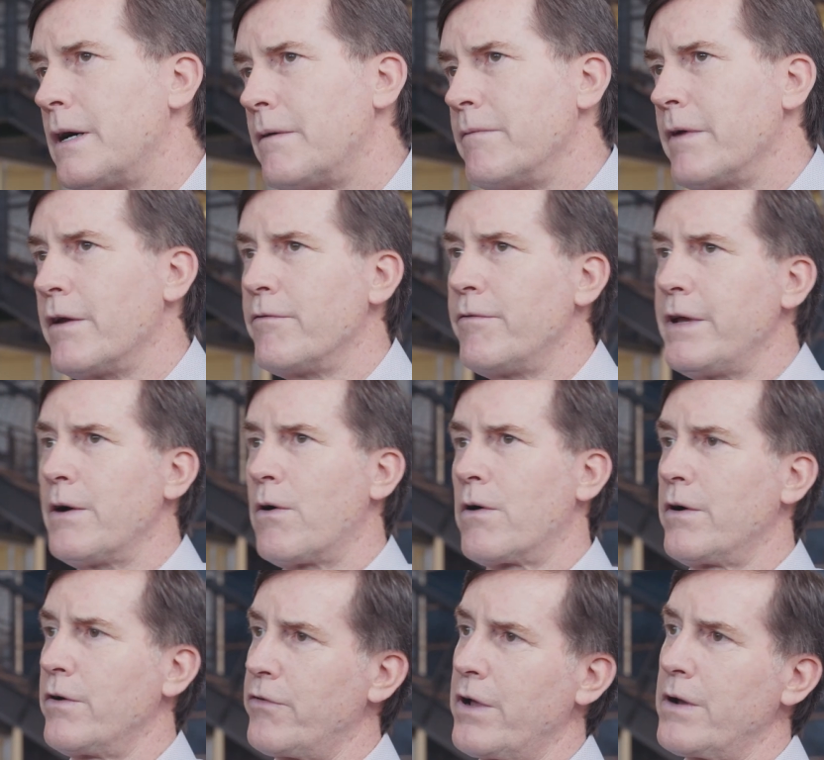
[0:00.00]
um, and
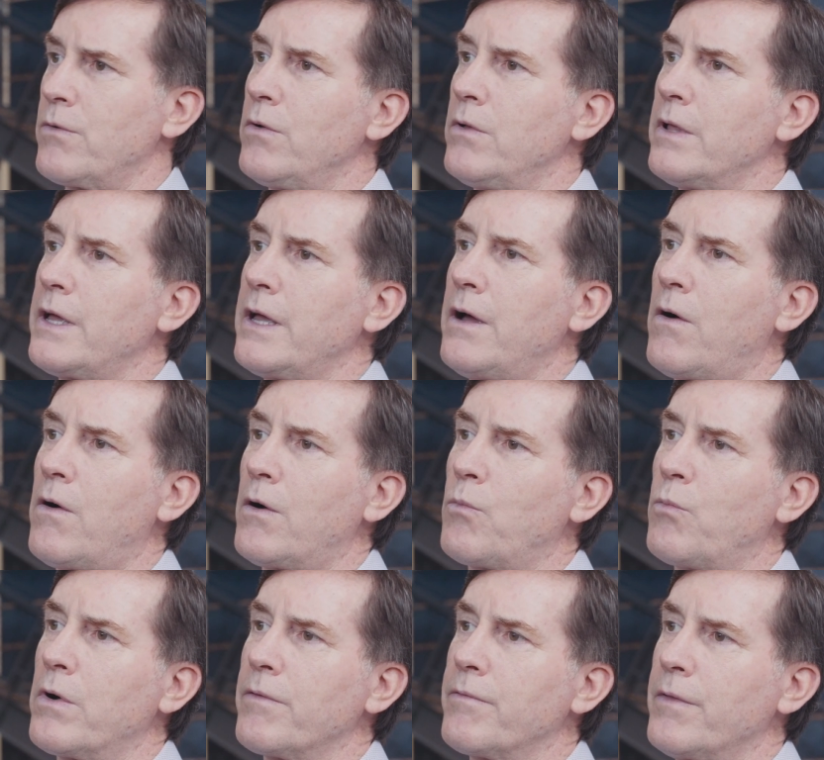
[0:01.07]
VR in general
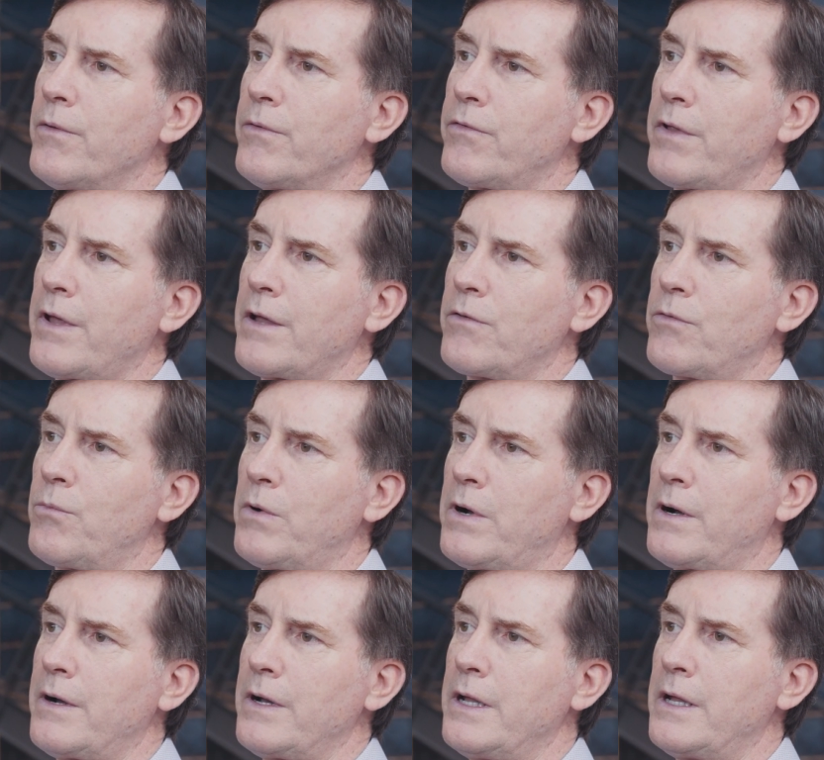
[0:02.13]
are one of those things
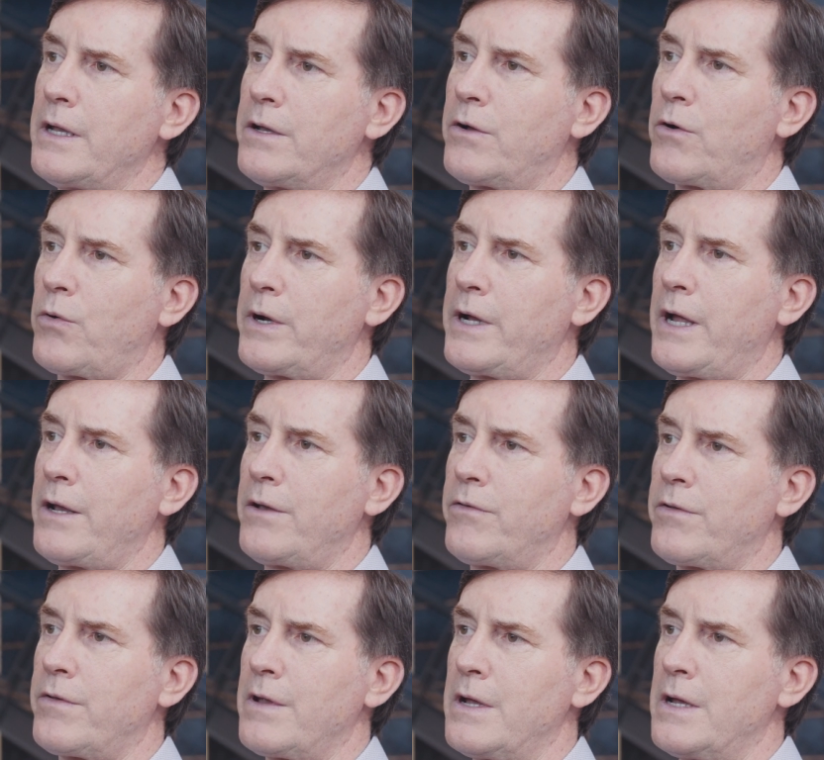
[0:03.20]
where it
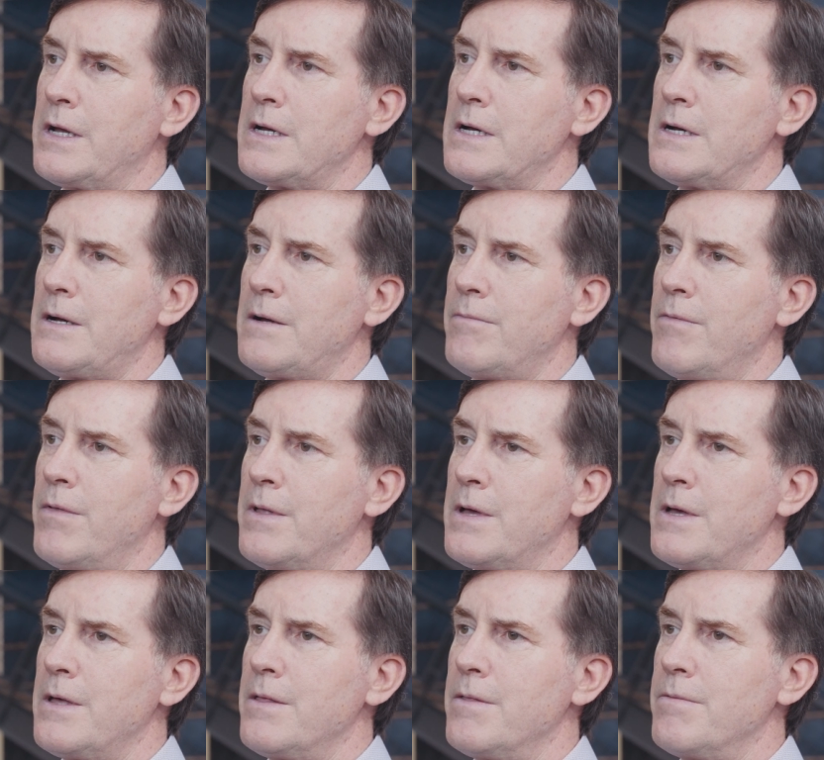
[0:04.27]
creates uh,
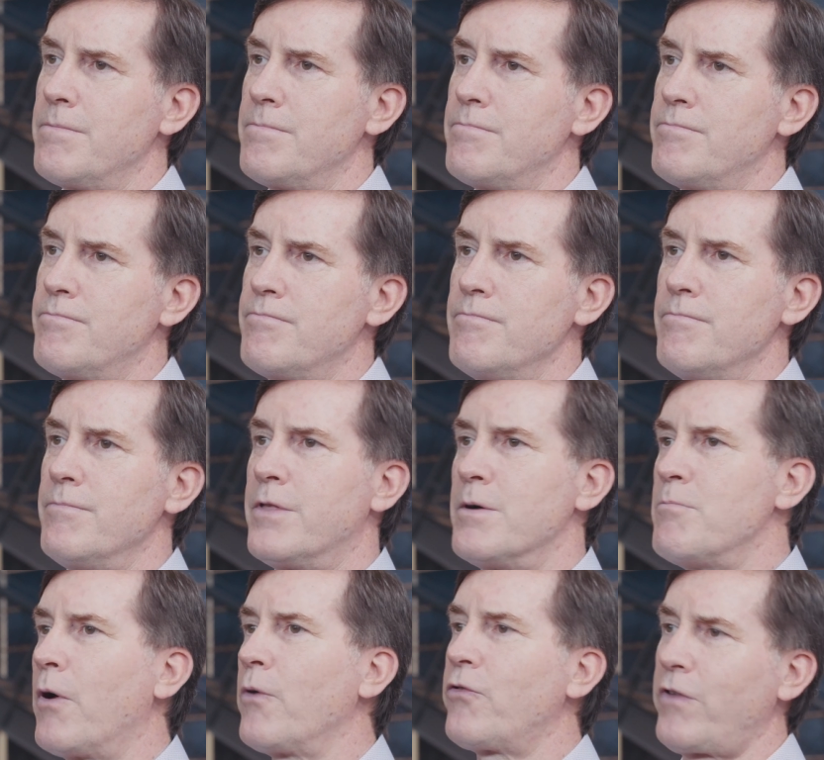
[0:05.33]

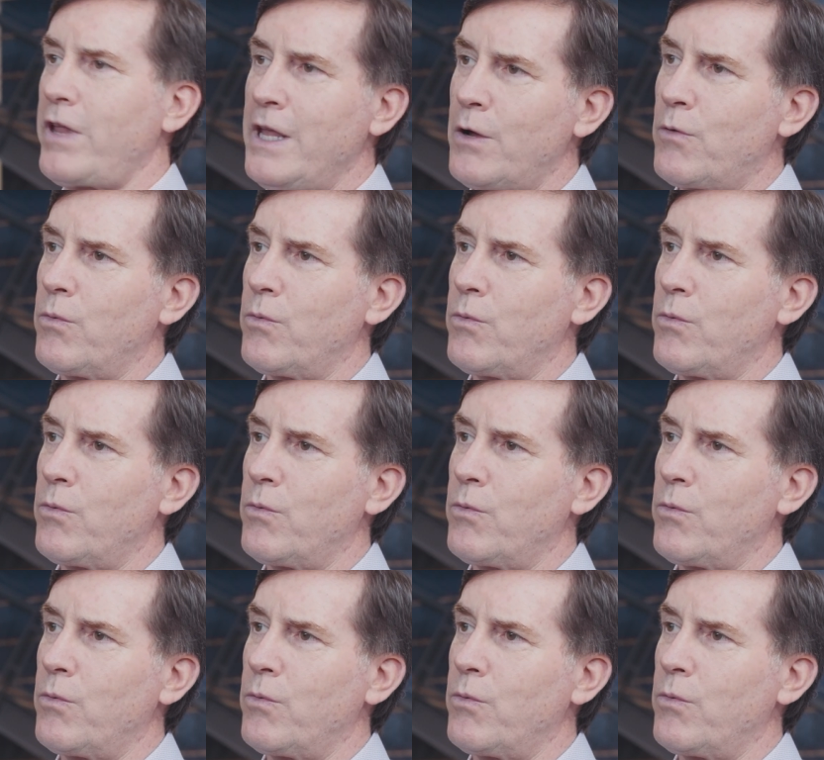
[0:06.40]
the most